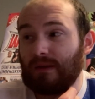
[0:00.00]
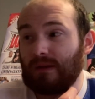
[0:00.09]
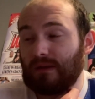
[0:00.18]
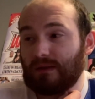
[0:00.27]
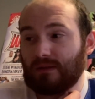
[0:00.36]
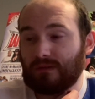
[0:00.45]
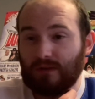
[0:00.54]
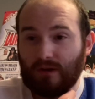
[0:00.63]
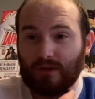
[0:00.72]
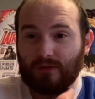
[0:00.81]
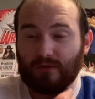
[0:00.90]
and the
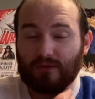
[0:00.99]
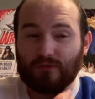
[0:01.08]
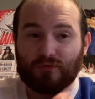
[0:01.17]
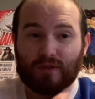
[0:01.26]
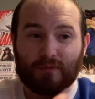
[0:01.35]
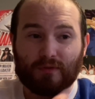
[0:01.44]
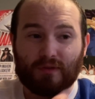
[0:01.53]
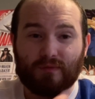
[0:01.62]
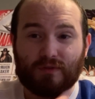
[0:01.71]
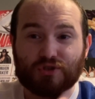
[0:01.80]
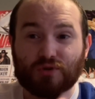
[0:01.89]
officers
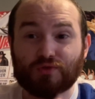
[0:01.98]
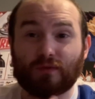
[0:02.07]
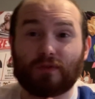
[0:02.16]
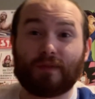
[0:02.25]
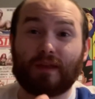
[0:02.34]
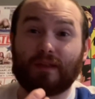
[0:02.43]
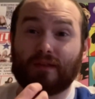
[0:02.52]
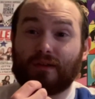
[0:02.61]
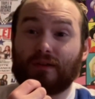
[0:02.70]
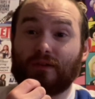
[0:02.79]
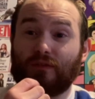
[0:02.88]
impersonating Vshojo and stuff like that
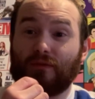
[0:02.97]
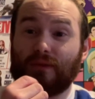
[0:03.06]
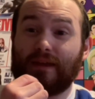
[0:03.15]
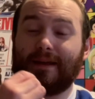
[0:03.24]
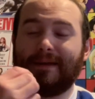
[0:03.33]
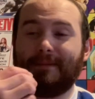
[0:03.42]
there. So yeah.